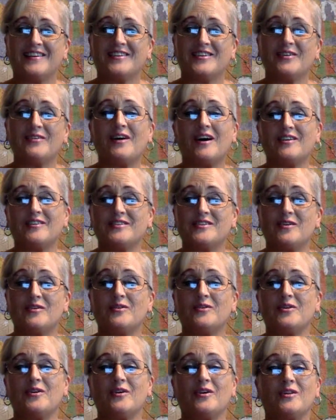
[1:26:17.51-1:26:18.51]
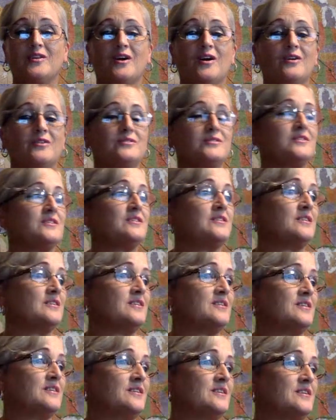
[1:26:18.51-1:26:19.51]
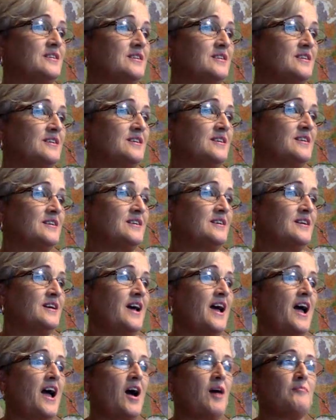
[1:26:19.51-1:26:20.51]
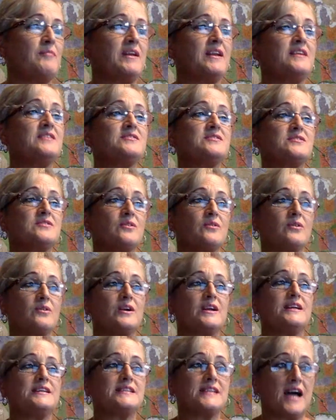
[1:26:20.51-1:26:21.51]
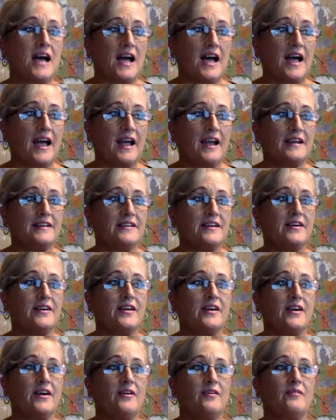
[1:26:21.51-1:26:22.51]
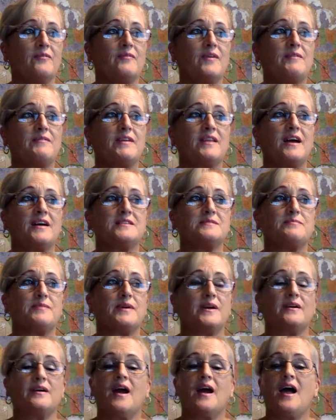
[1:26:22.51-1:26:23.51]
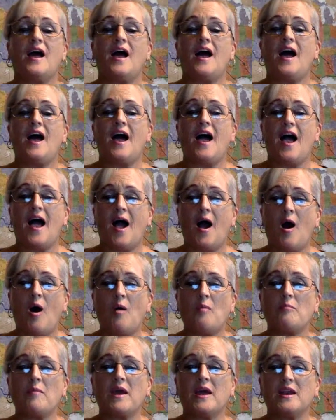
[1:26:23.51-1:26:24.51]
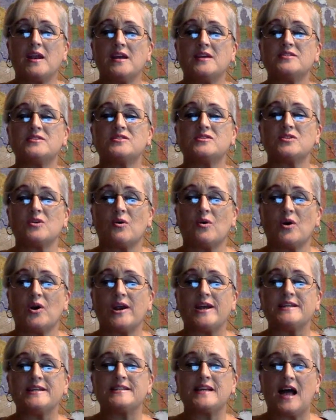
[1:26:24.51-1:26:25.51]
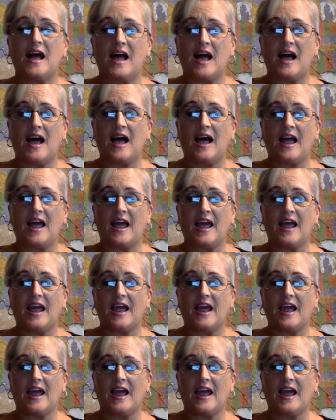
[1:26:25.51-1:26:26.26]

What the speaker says: 200. Oh, you're close. How many stories high? There you go. Maybe that's better. How many stories high?